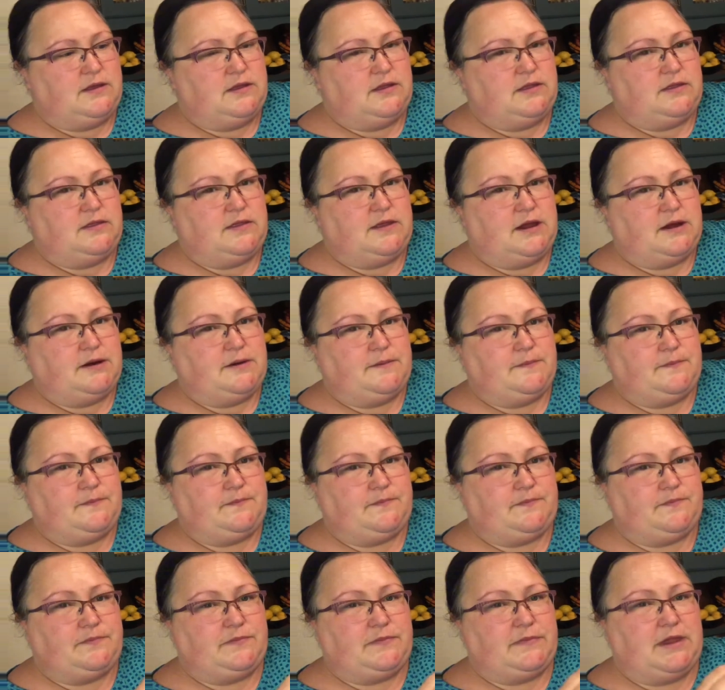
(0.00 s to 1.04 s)
There.
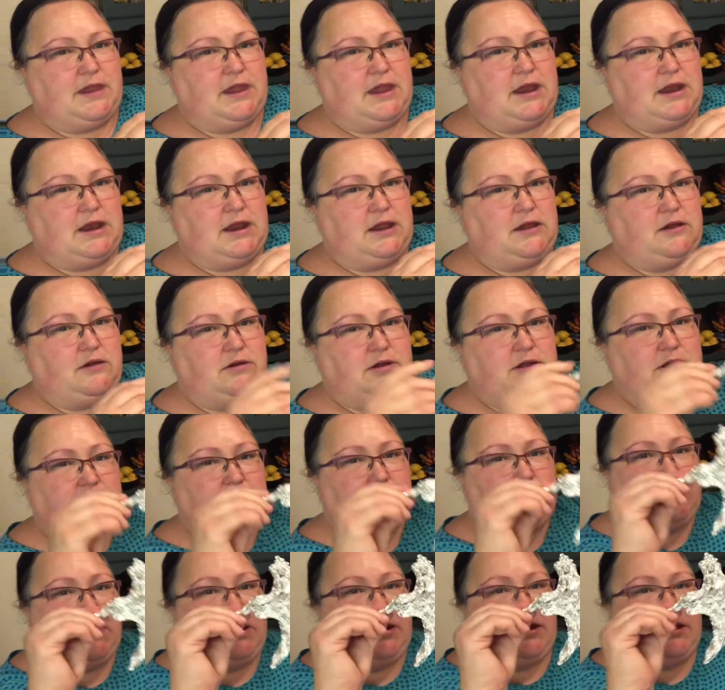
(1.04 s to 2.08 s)
And here is
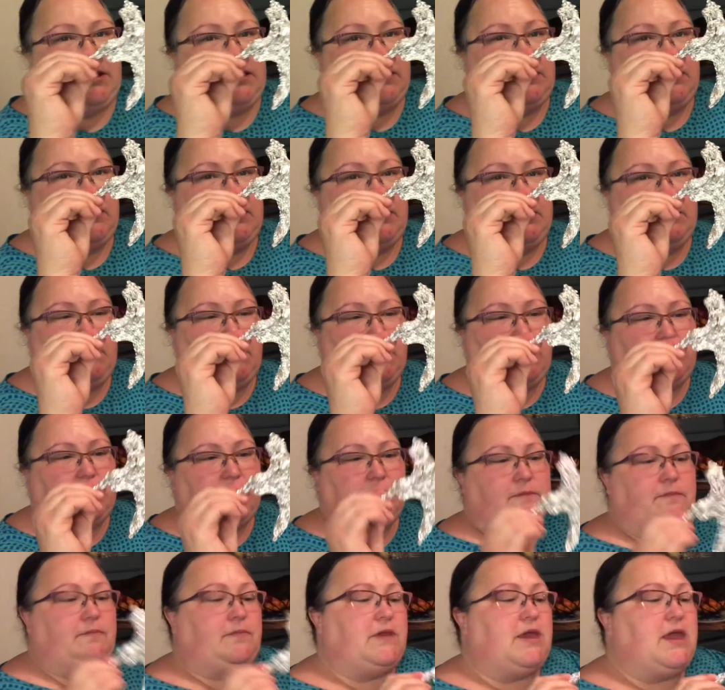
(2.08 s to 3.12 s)
my person.
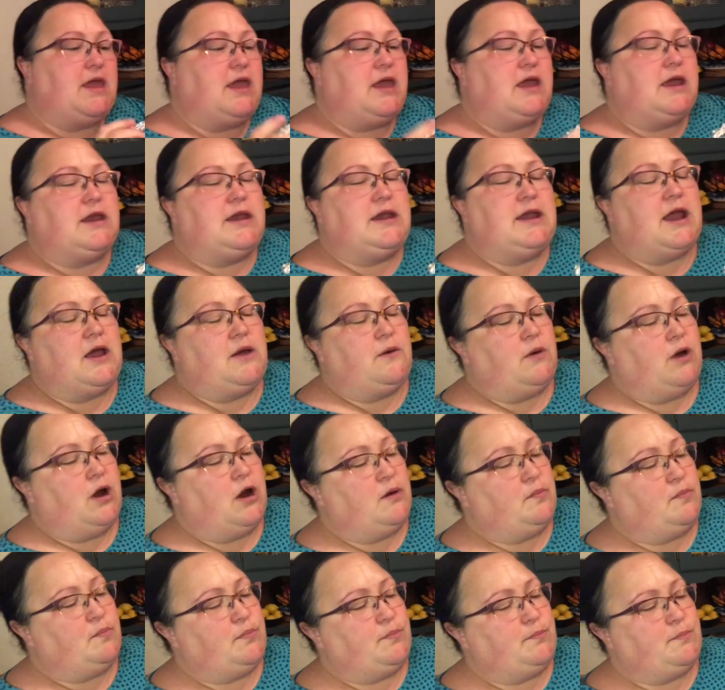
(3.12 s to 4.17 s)
Now, our
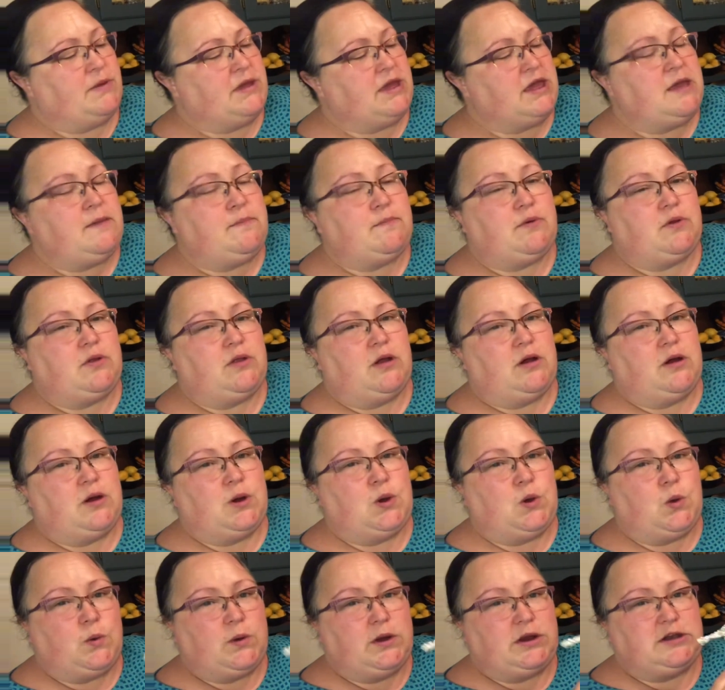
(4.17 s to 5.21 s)
people are
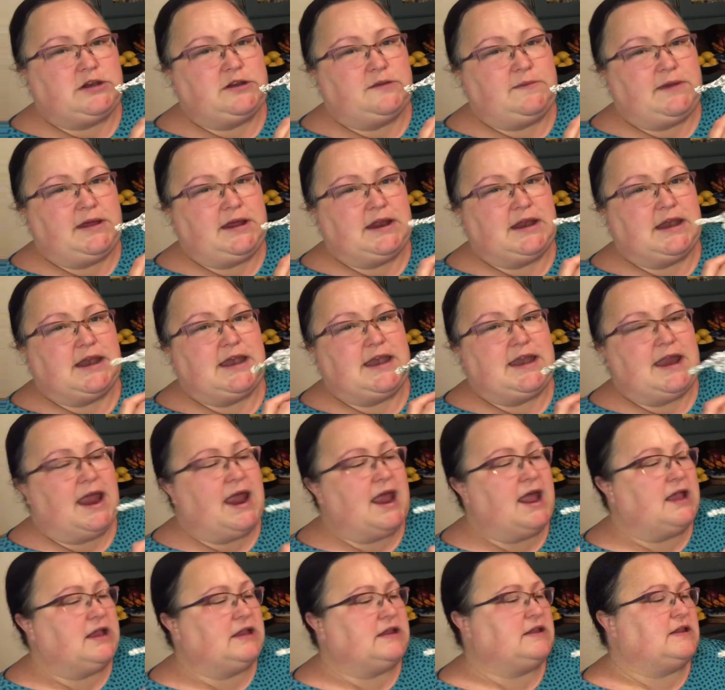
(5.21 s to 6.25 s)
going to be
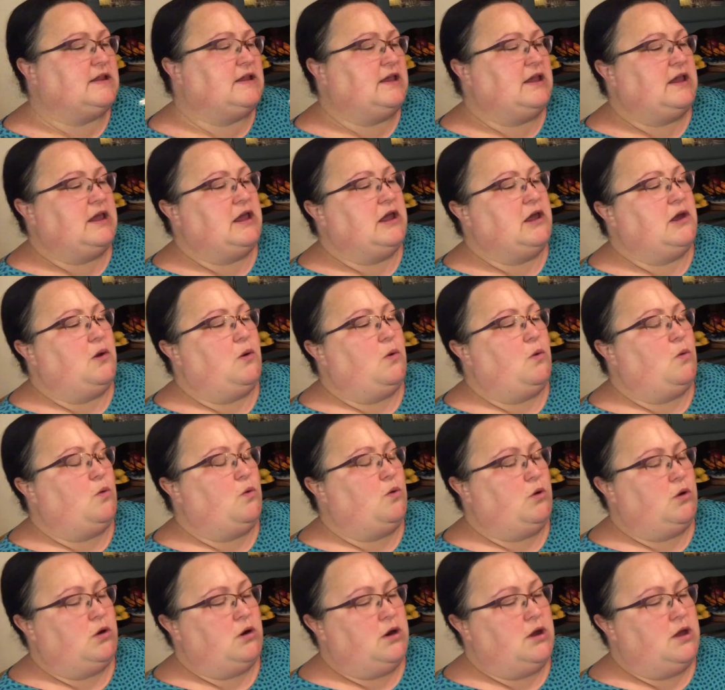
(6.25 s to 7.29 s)
dancing,
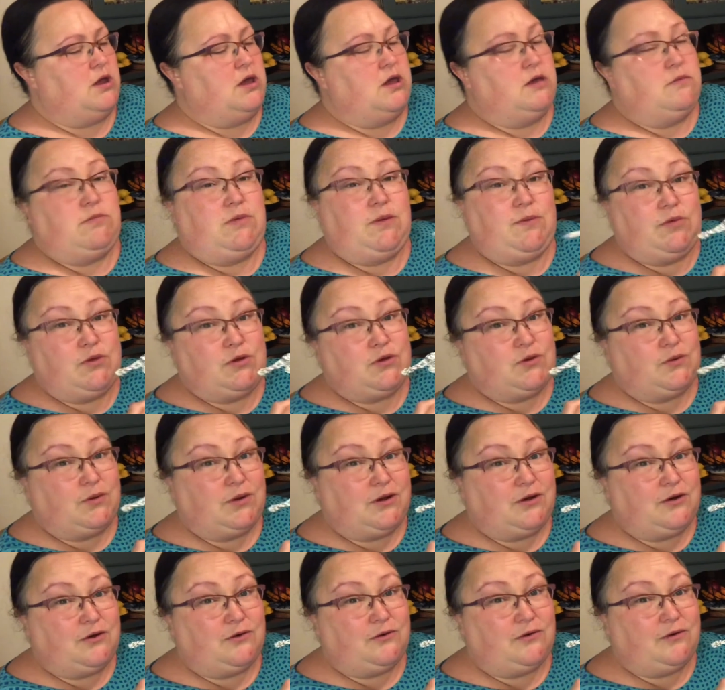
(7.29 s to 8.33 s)
or maybe they're doing
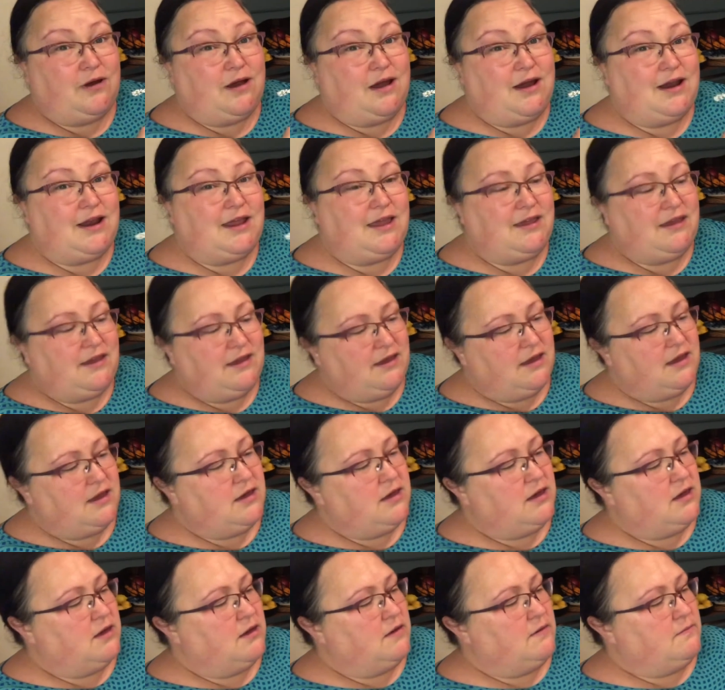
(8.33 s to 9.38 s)
karate,
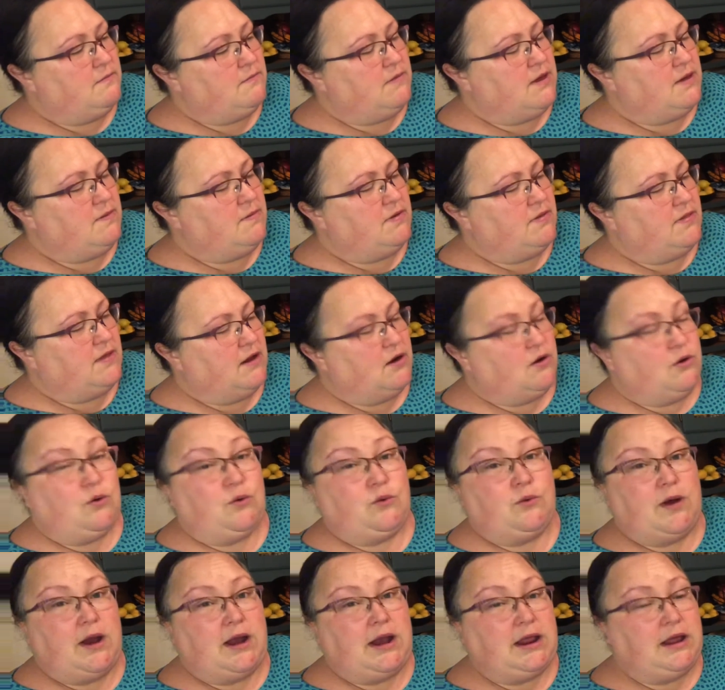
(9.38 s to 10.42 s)
maybe they are
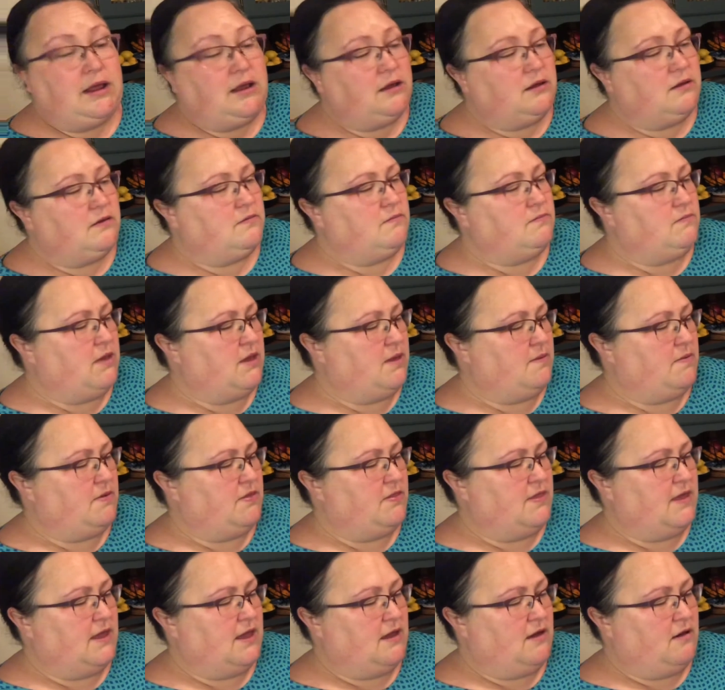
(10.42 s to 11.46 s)
running, maybe
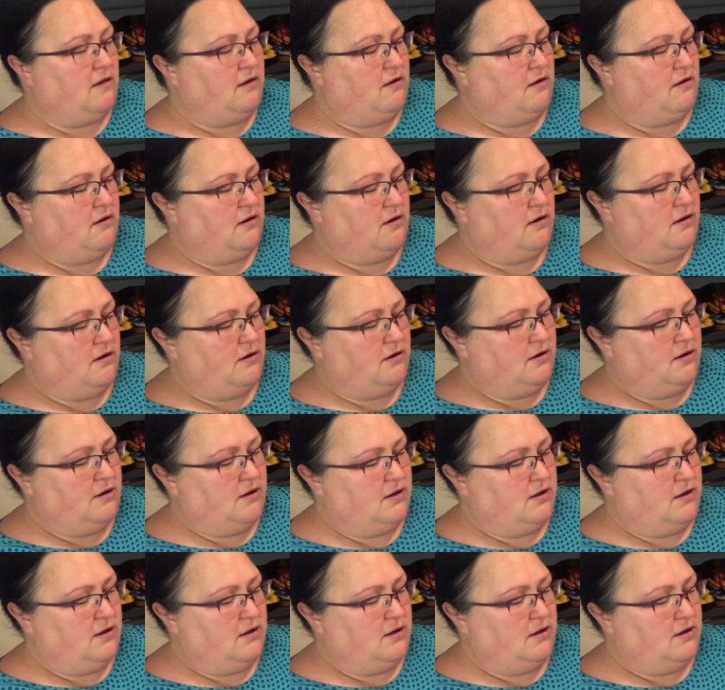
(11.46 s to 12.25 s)
they are